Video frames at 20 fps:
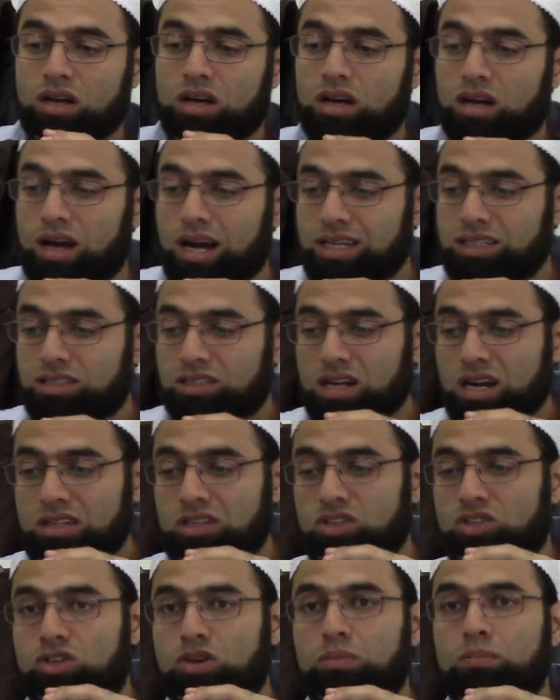I
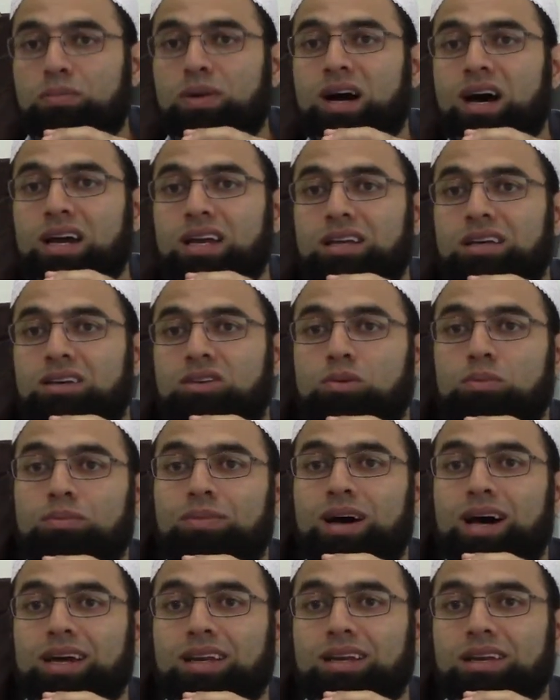started compiling,
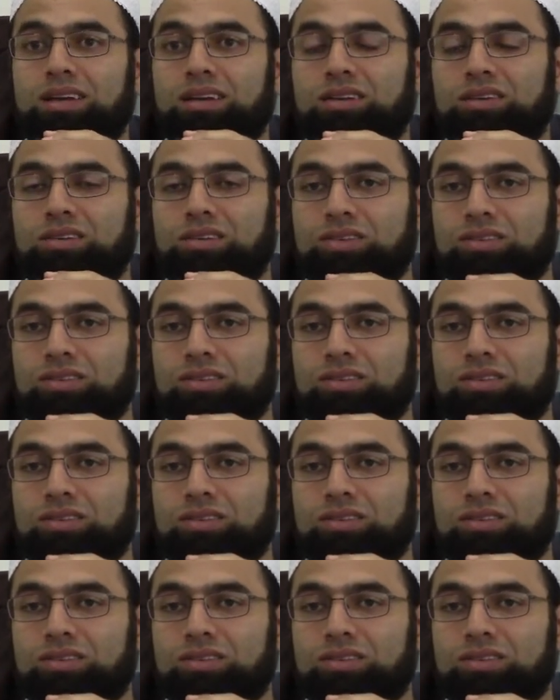combining.